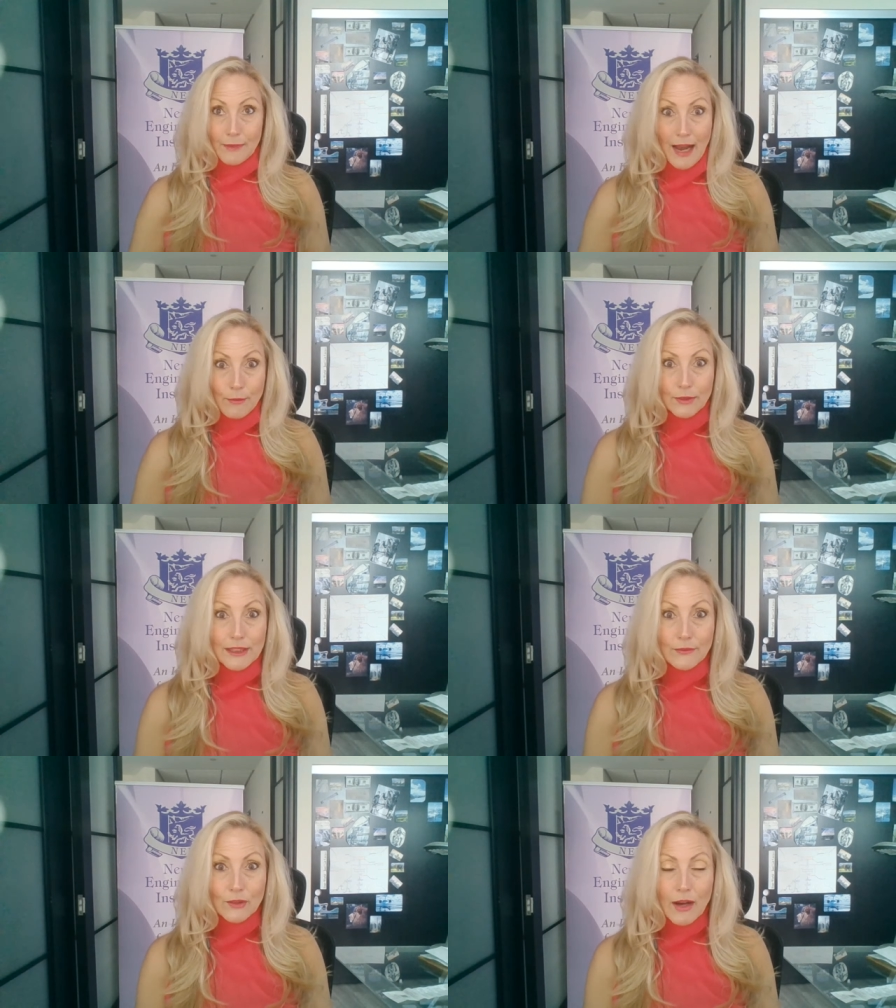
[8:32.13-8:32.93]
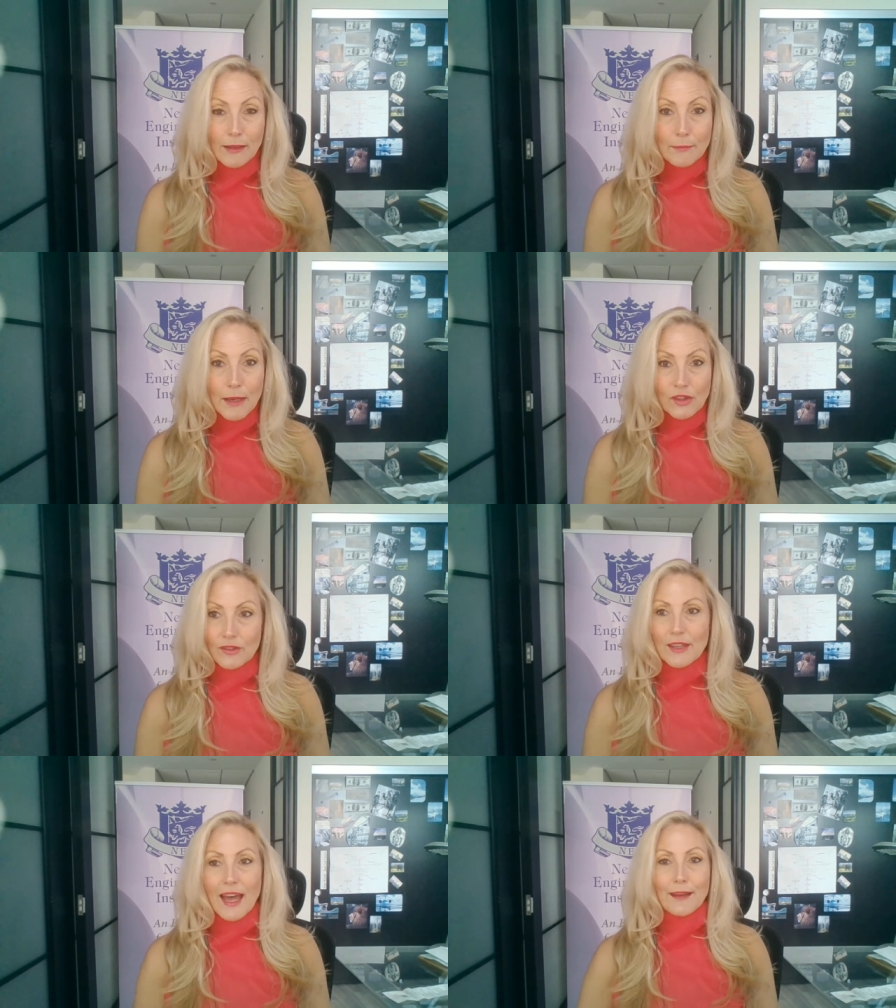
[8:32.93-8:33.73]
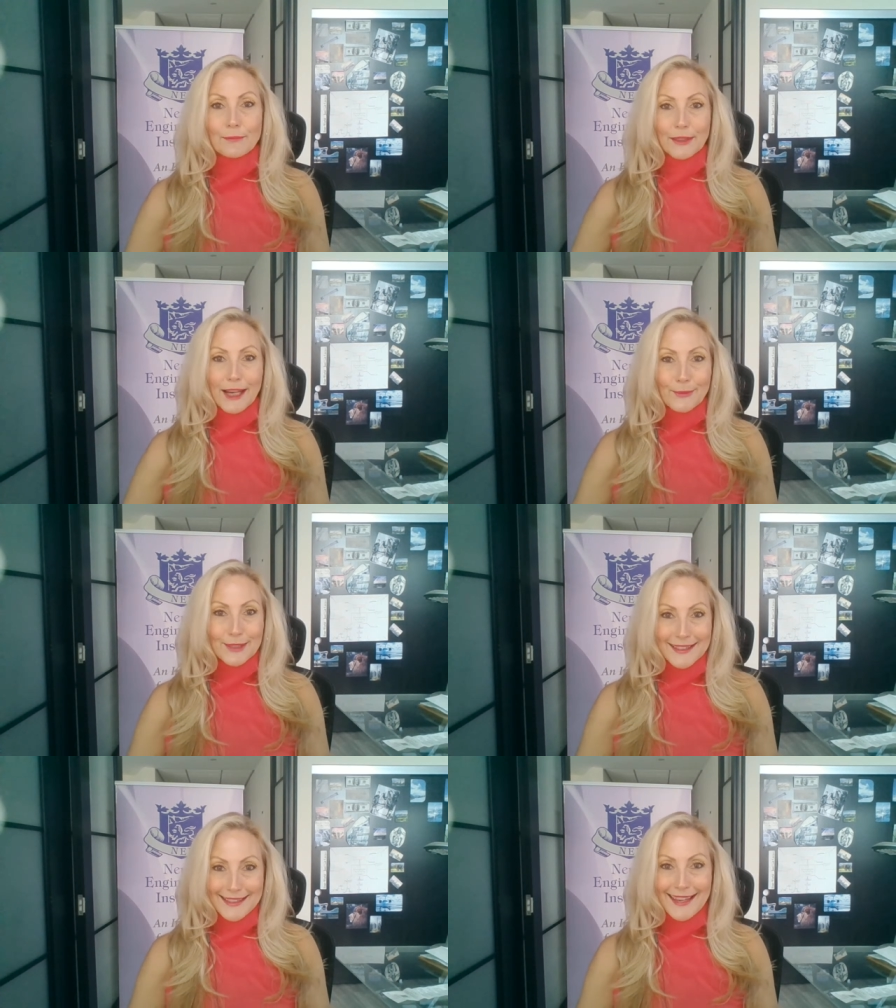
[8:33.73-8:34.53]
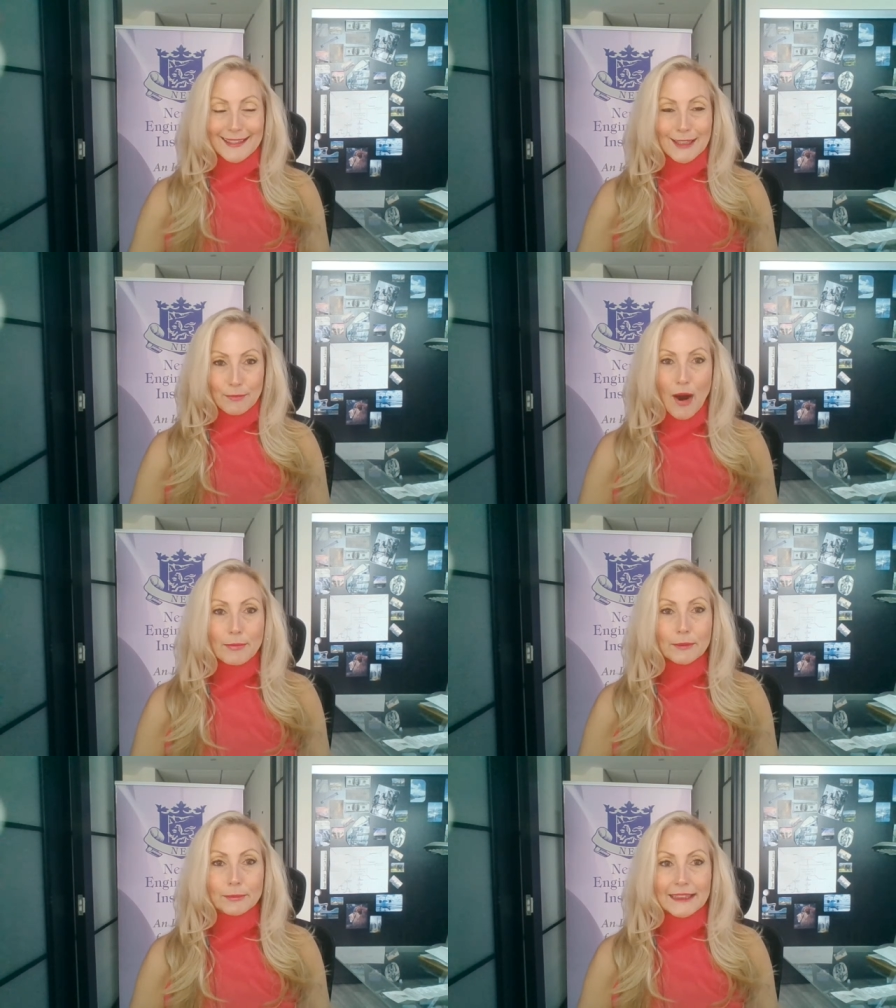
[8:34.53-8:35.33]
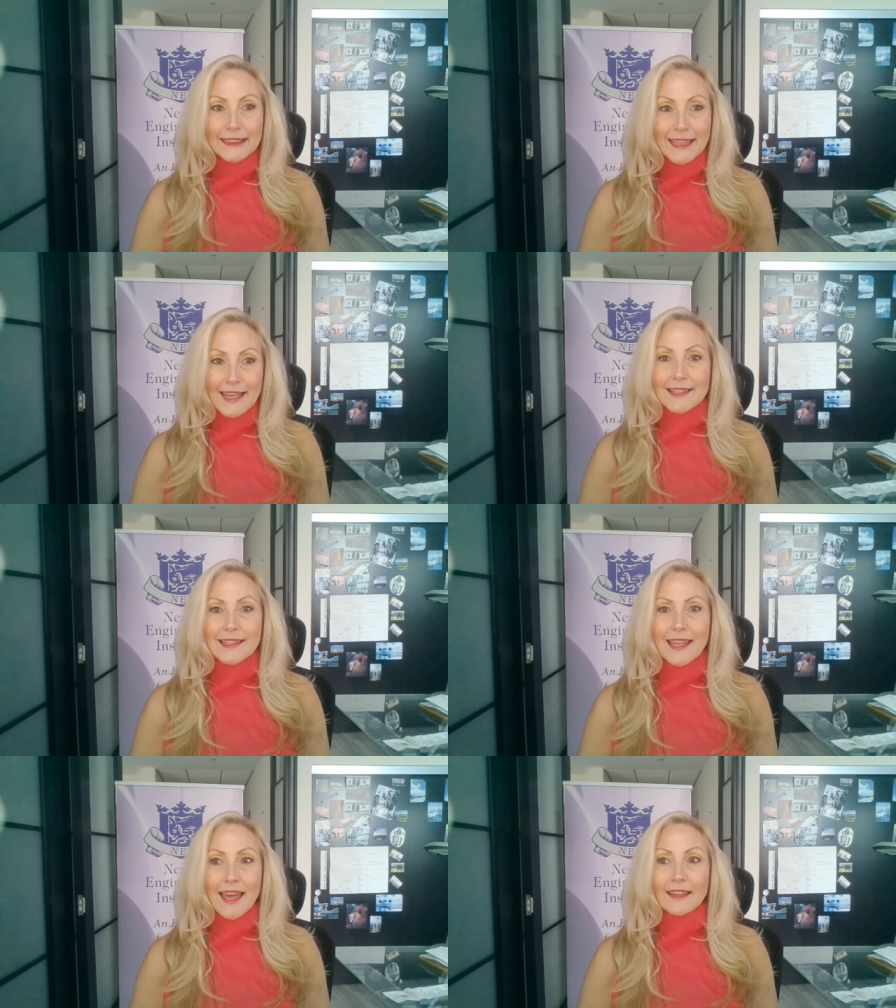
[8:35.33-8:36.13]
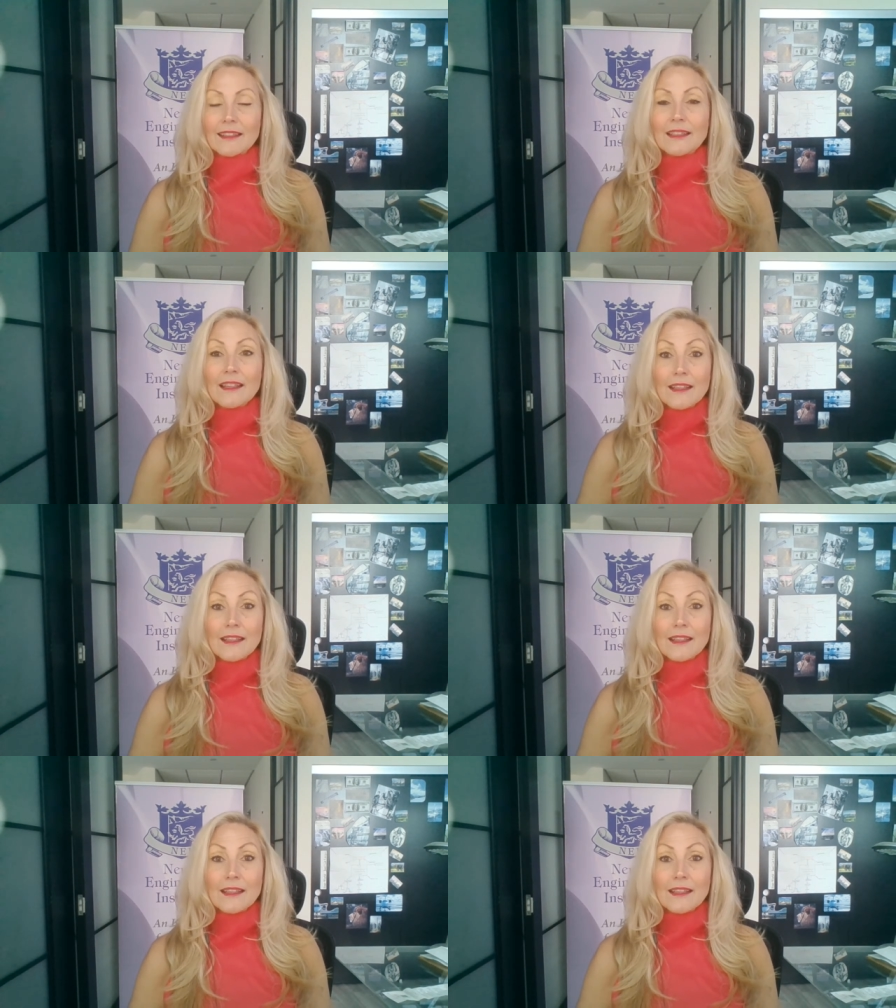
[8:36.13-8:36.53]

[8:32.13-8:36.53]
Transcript: I wouldn't even know how to measure that, but I would say it's probably less than